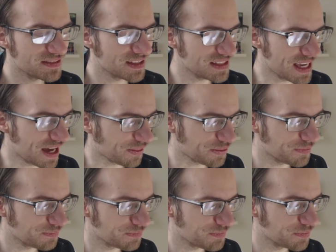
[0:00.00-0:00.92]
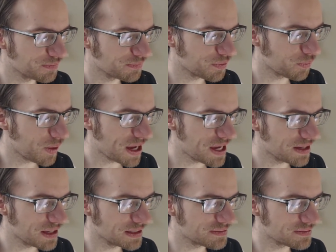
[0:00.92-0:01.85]
yeah, the, the the way
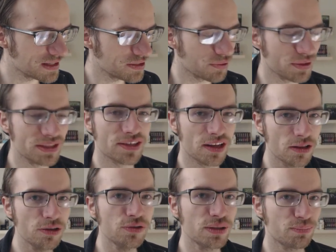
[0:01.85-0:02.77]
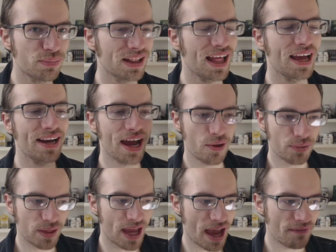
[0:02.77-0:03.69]
it's, you know, it's clearly planned
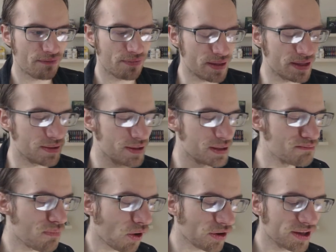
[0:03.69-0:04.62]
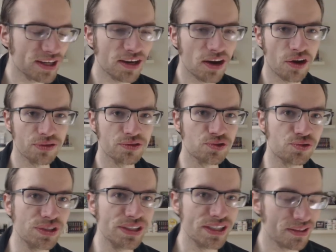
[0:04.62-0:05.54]
out. They have the the marking on the
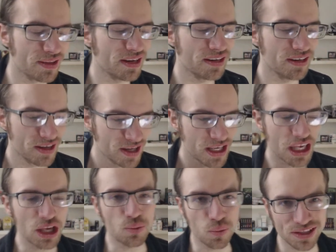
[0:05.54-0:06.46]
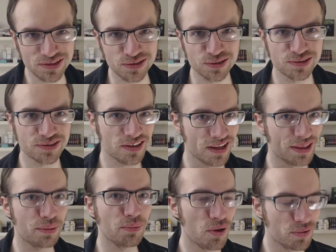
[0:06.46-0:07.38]
tree, and then he whistles to
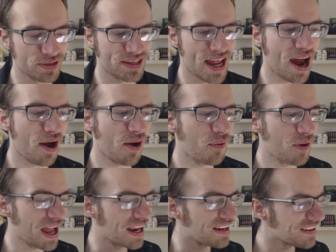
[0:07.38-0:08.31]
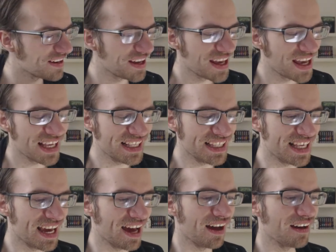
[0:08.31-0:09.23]
let them know it's now. And
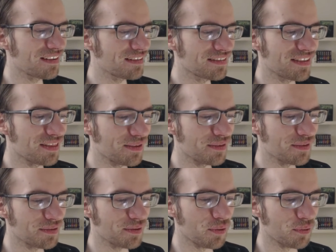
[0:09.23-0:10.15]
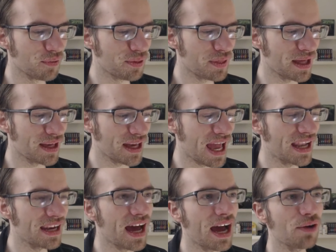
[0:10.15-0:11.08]
yeah, the the whole thing.
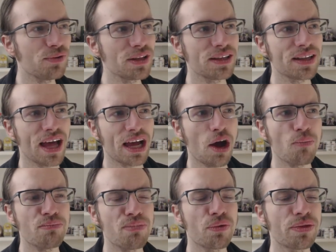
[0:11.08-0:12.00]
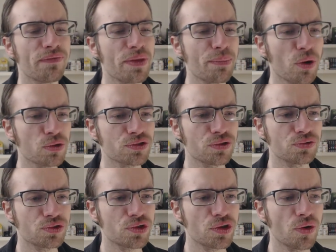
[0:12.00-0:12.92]
And I really like how both of them
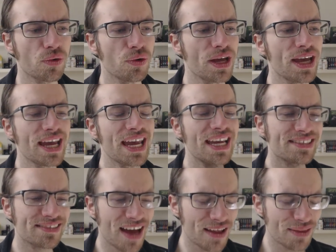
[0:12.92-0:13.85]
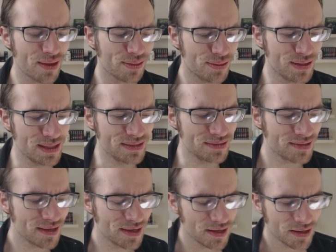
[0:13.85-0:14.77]
also show it's not that
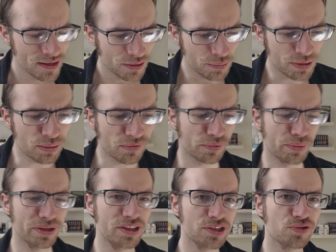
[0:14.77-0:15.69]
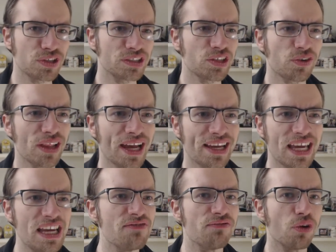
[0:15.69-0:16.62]
these the people from the districts are like
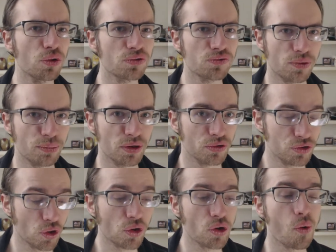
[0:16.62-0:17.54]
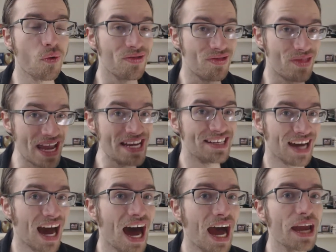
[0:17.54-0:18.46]
invulnerable. No, no, no, they
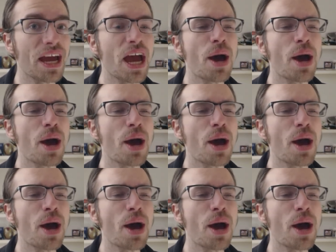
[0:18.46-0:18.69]
die,